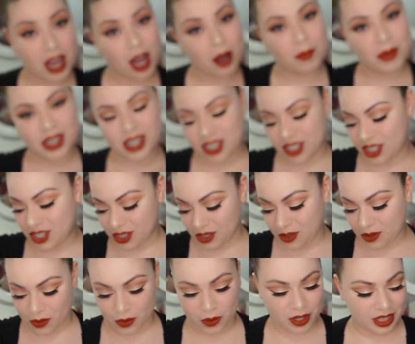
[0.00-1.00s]

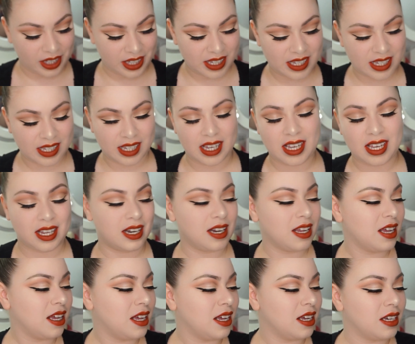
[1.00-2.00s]
combination oily
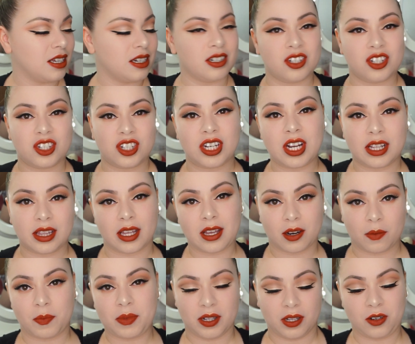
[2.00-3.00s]
skin. I'm gonna shake
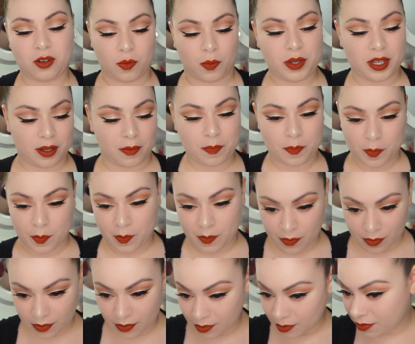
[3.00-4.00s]
that up a little bit,
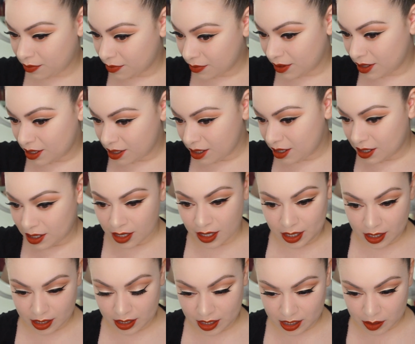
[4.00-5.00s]

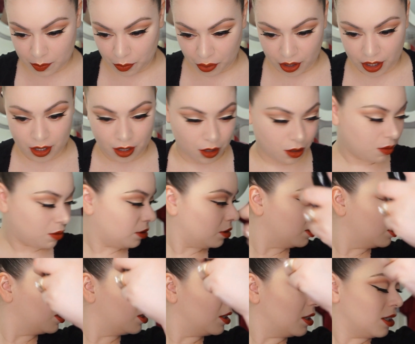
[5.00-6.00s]
spray it
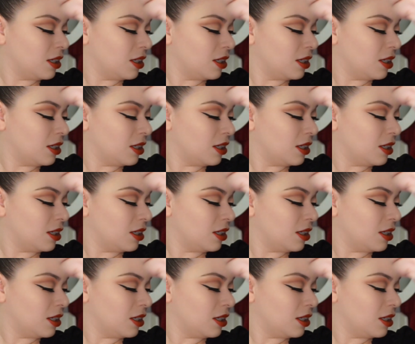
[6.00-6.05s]
on.